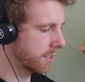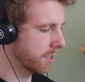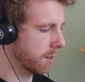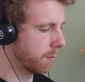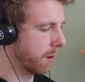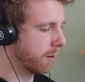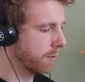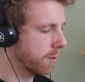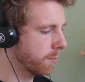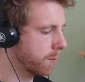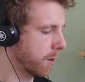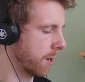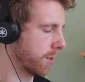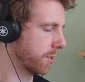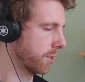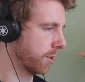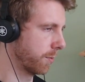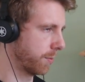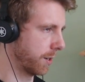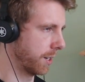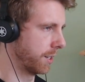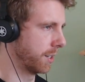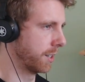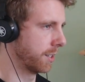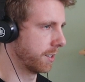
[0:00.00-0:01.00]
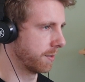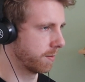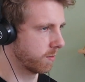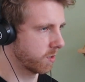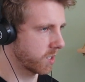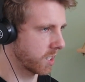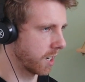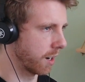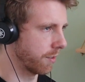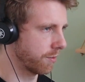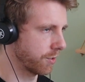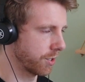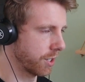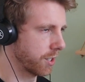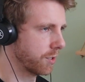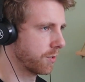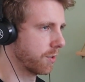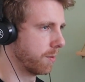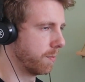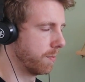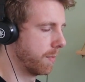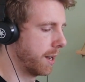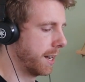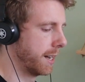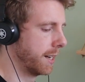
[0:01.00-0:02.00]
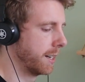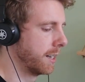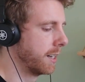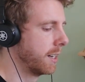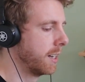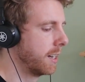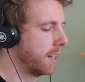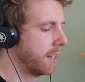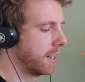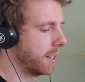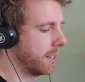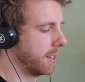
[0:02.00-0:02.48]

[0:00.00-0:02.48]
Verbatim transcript: some other personal opinion stuff just from me